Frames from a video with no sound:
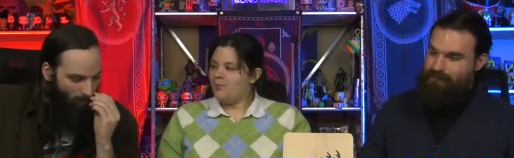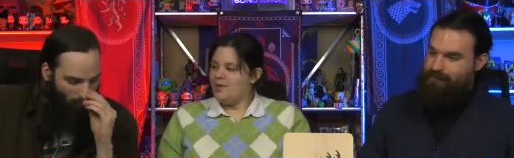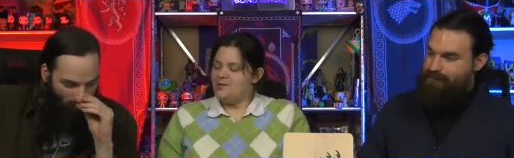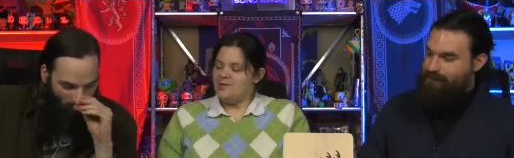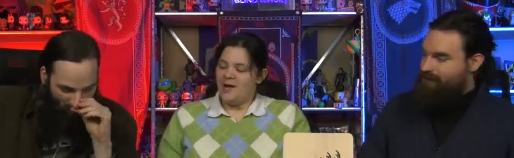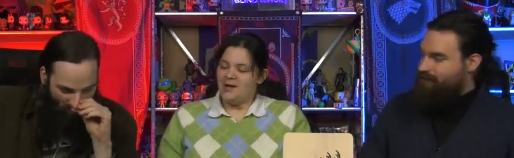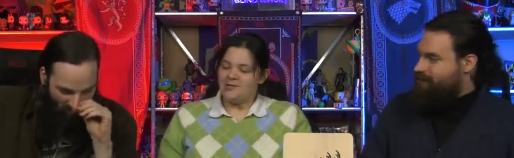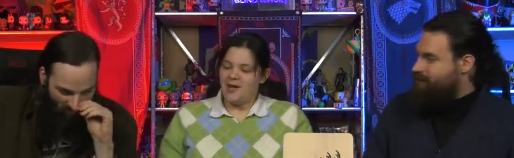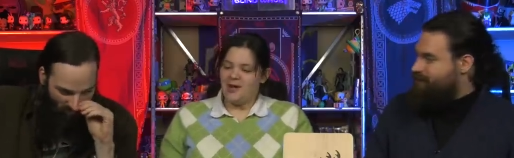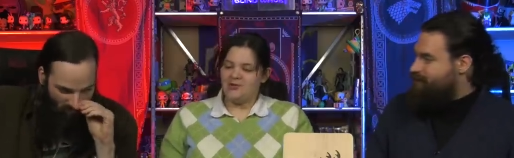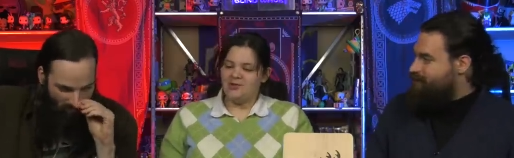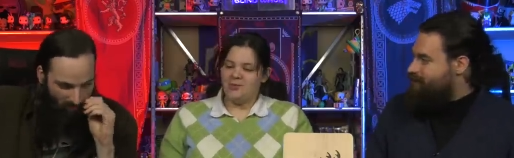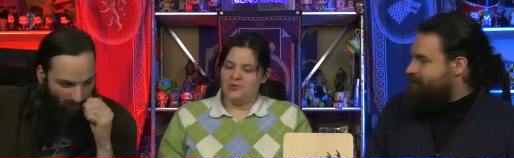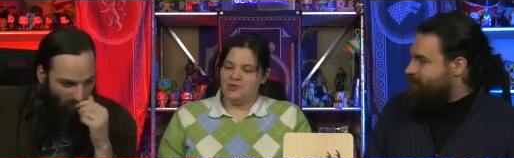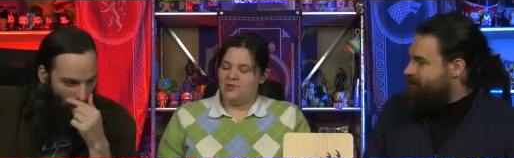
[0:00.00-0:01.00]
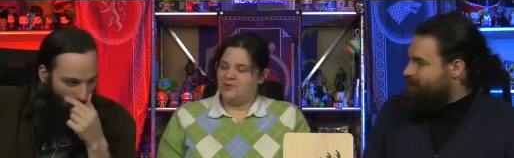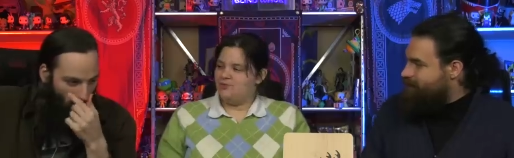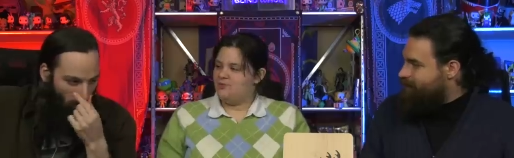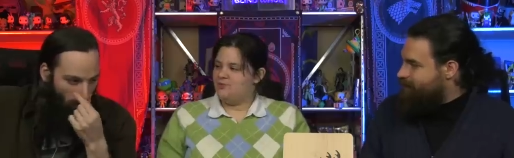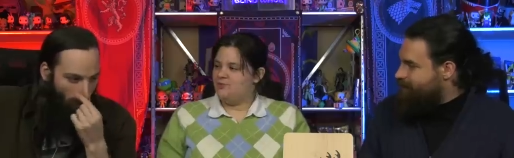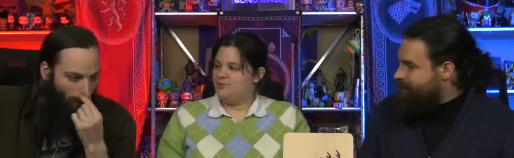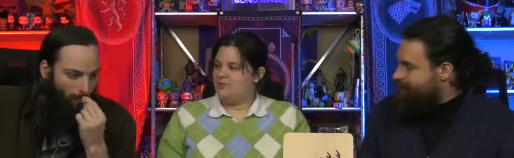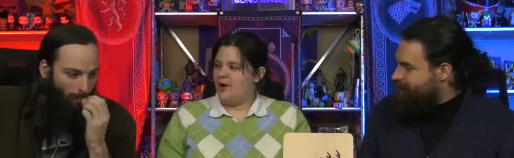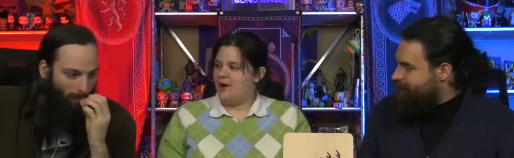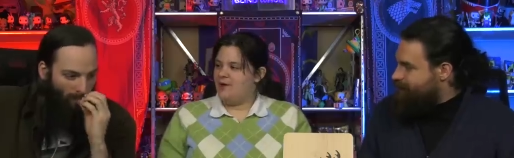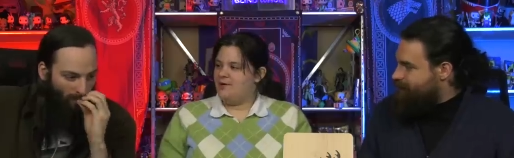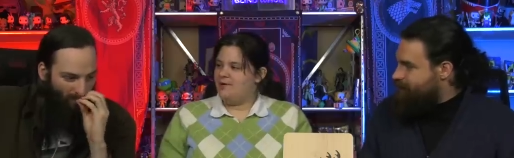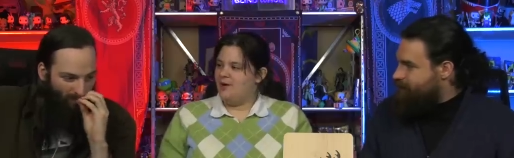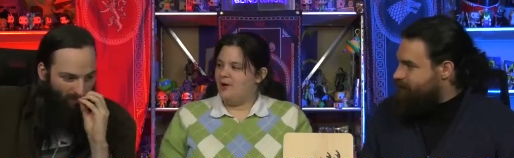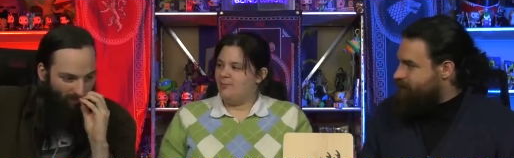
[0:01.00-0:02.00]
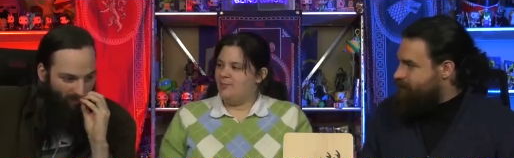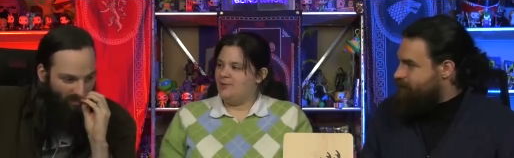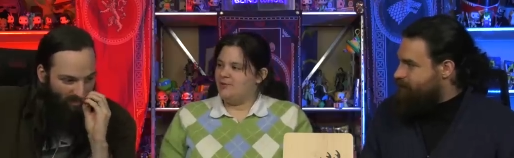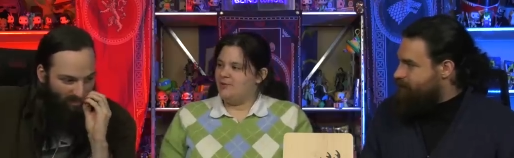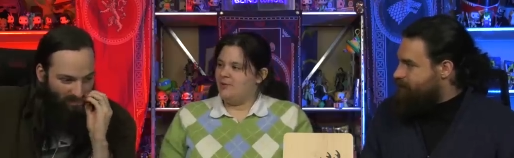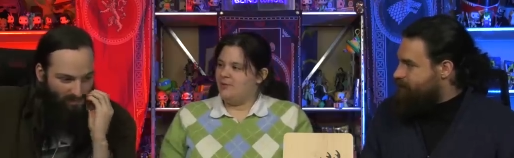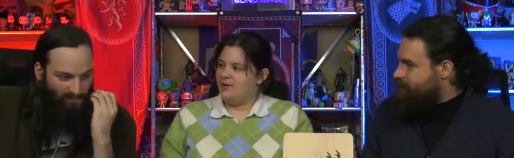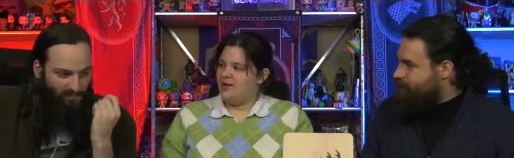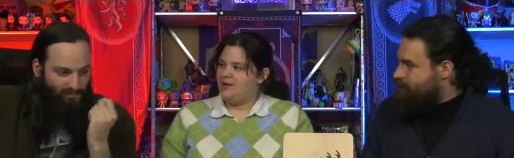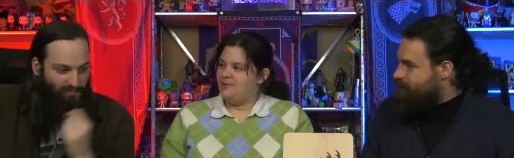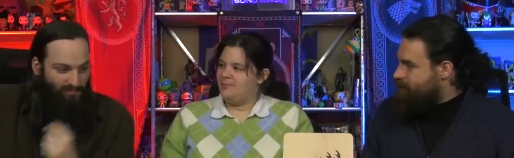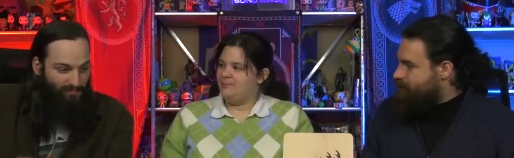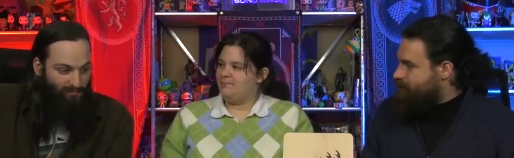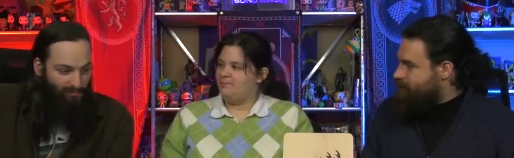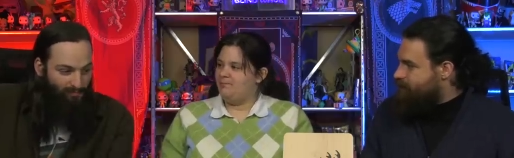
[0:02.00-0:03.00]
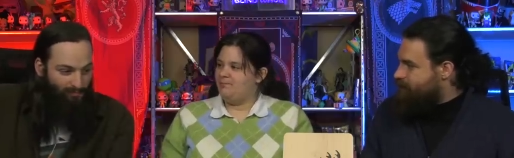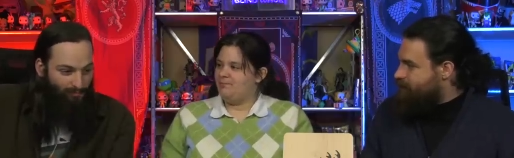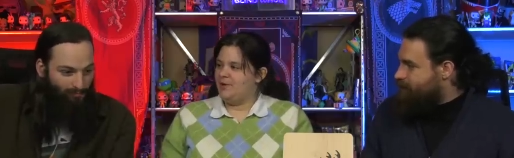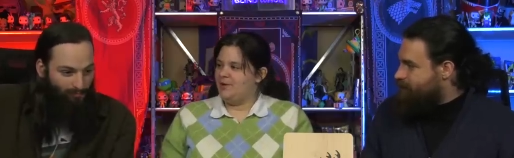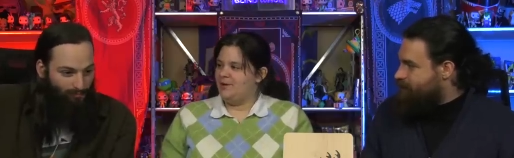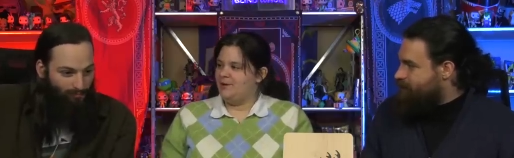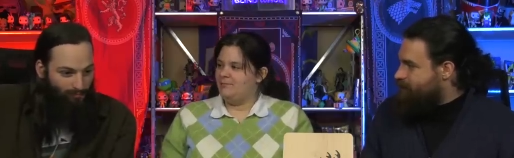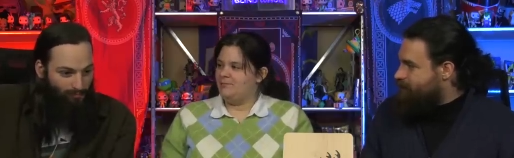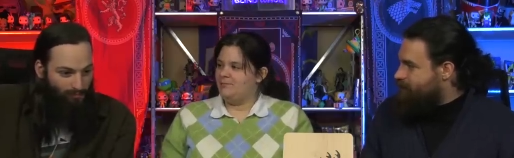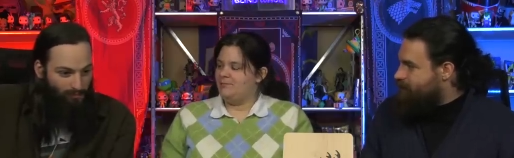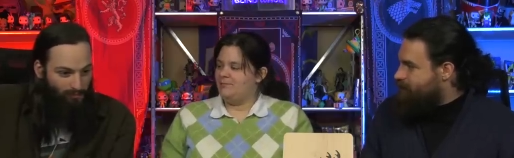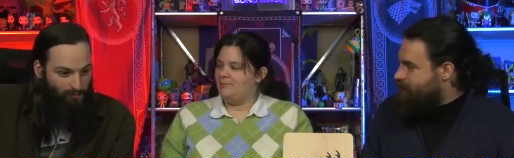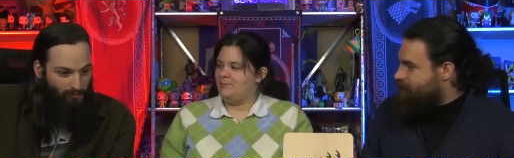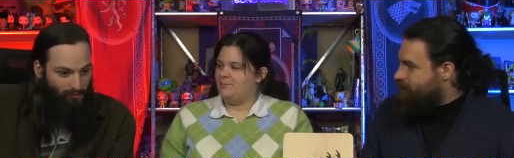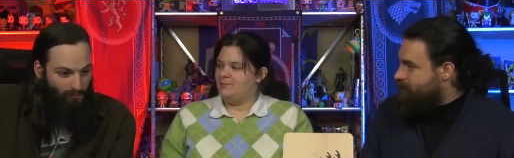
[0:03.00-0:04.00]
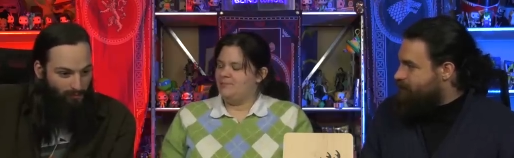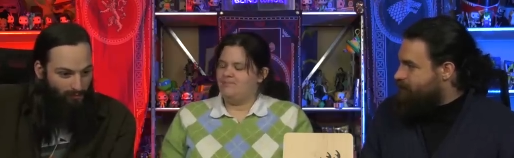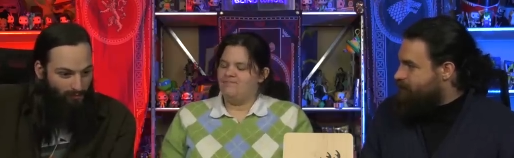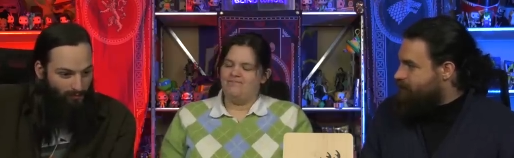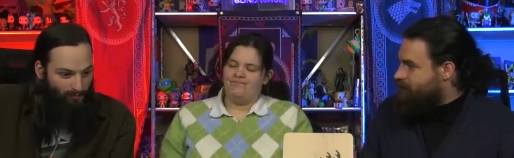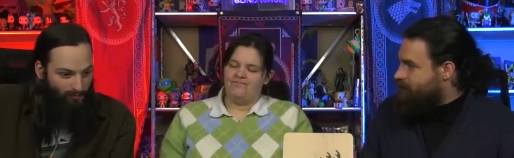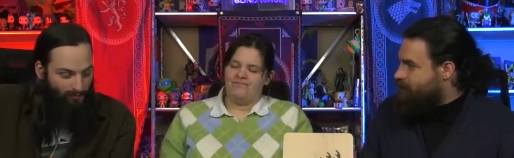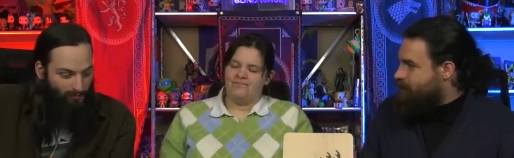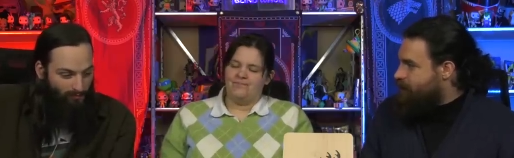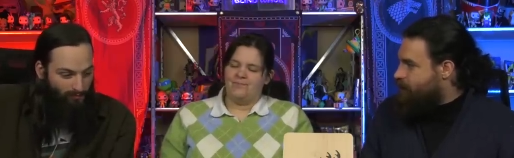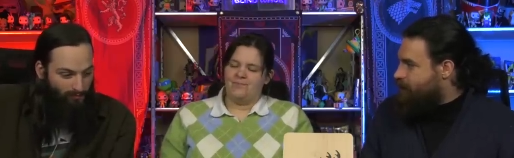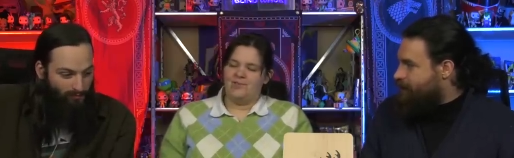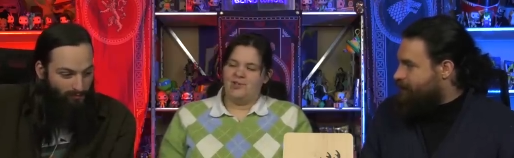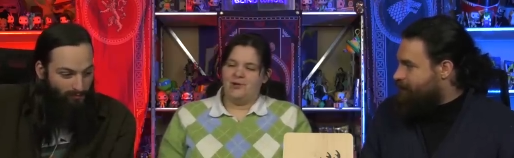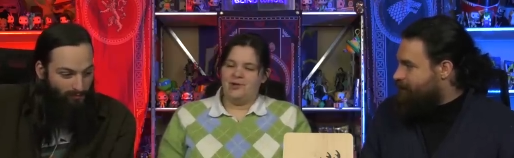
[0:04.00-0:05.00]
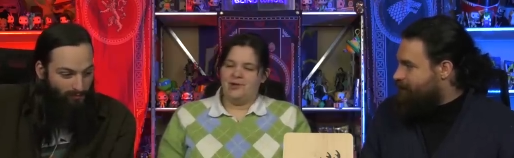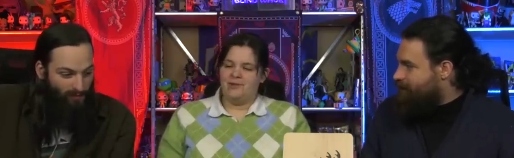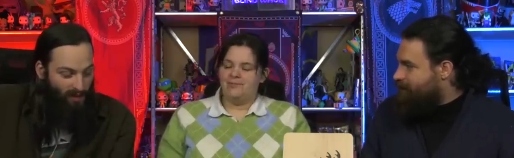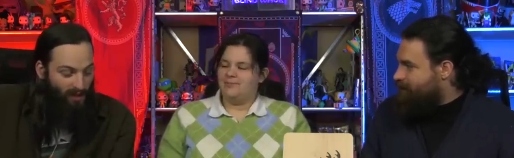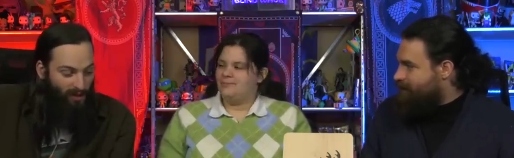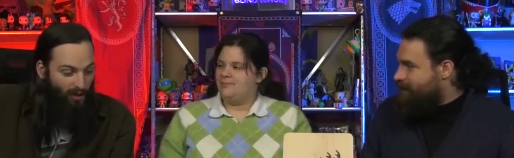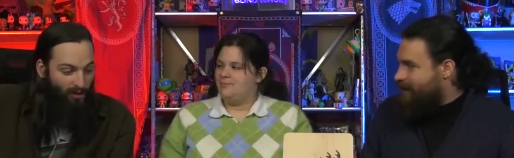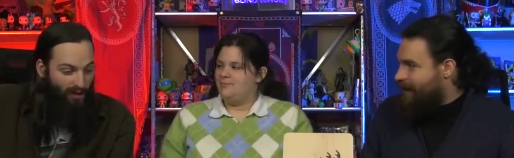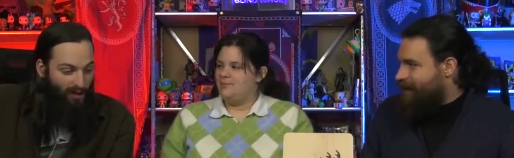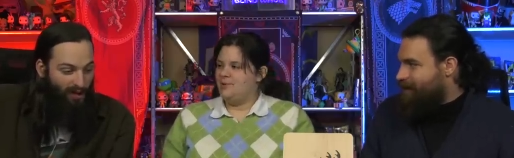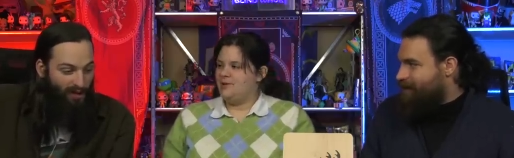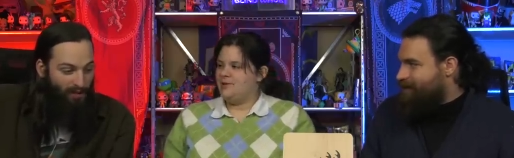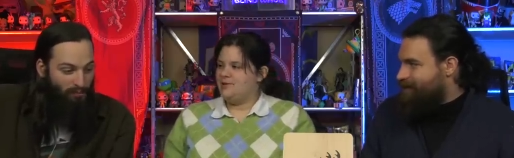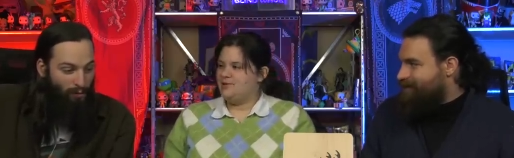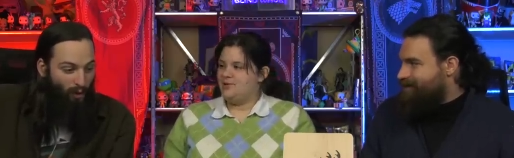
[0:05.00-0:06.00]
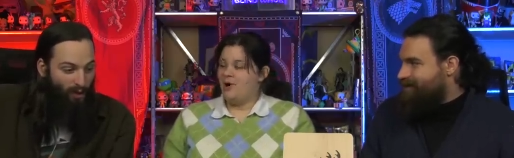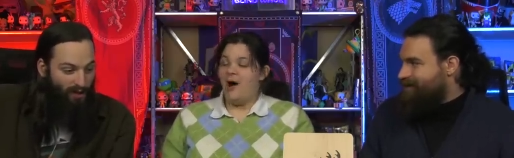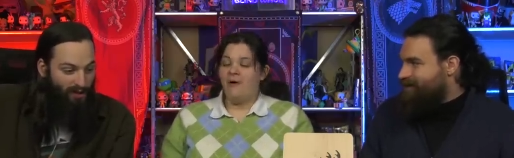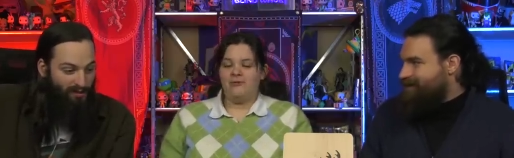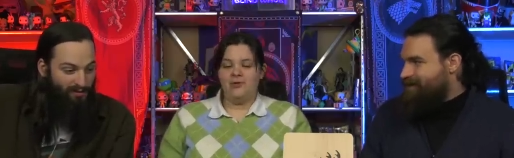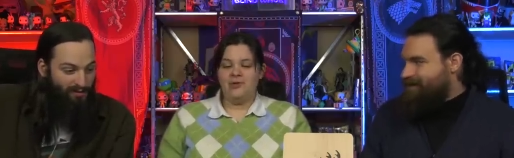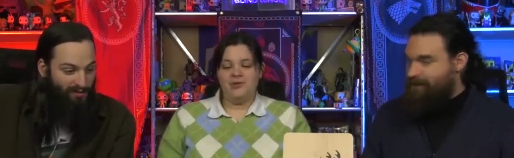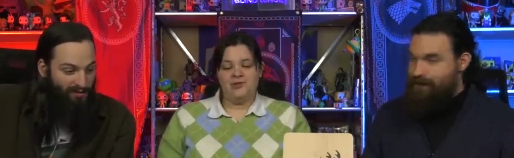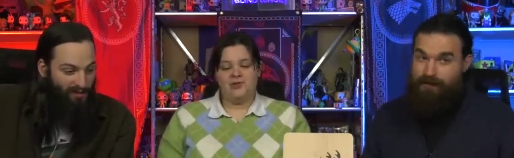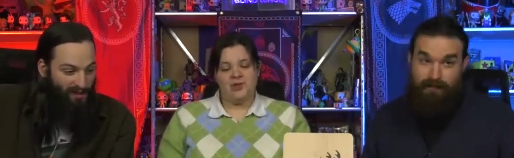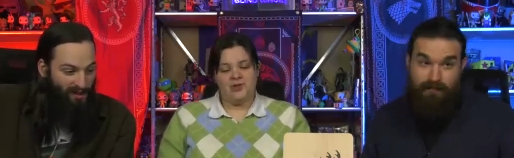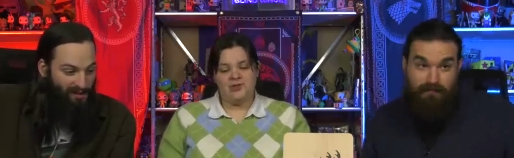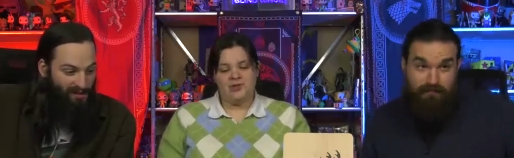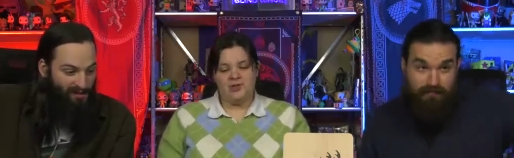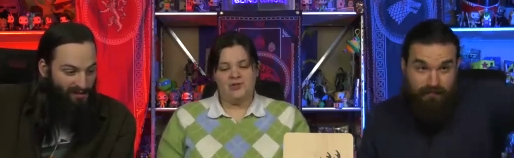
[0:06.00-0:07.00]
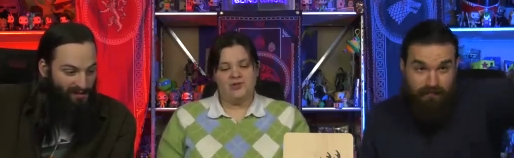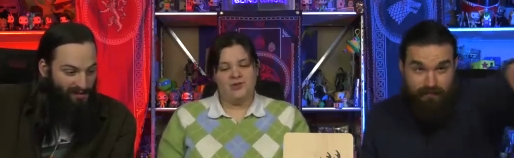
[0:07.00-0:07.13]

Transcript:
Speaker 1: His last action was to try and help incriminate um, Tyrion. Tyrion. Oh yeah, because Joffrey is just as